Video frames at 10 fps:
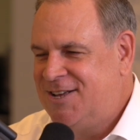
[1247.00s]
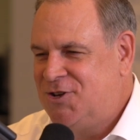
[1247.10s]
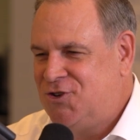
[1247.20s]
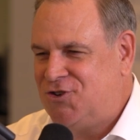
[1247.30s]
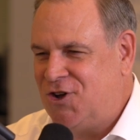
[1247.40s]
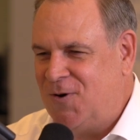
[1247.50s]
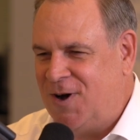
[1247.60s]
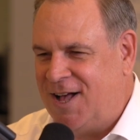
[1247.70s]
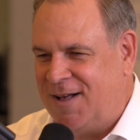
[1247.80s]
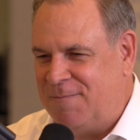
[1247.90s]
So
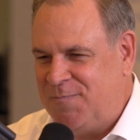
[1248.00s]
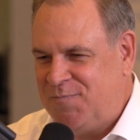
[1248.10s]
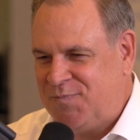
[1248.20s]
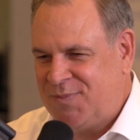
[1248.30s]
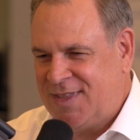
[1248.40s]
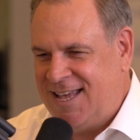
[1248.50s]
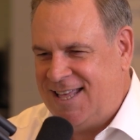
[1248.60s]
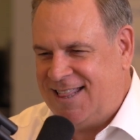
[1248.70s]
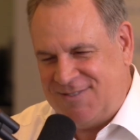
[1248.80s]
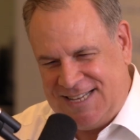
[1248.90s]

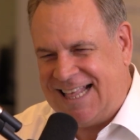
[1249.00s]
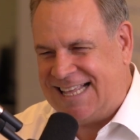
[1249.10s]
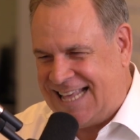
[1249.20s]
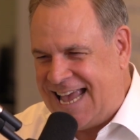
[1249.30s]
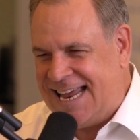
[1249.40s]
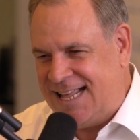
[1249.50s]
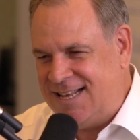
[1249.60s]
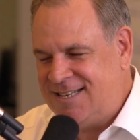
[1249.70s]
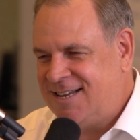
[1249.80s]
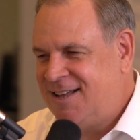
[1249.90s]
that was in like the
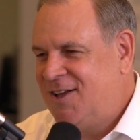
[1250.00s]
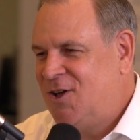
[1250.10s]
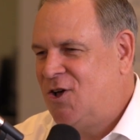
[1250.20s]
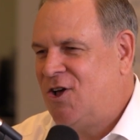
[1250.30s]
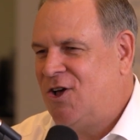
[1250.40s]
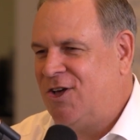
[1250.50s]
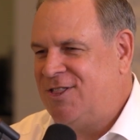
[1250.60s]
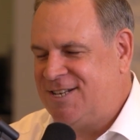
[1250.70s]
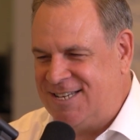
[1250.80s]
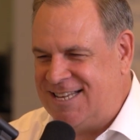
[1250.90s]
80s.
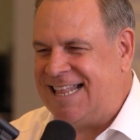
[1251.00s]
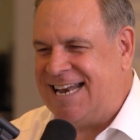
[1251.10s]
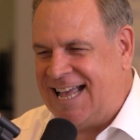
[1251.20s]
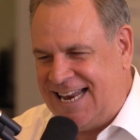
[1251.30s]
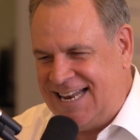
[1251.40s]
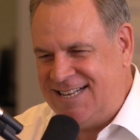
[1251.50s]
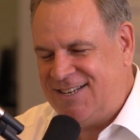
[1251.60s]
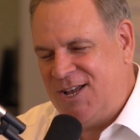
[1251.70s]
This is in the 90s.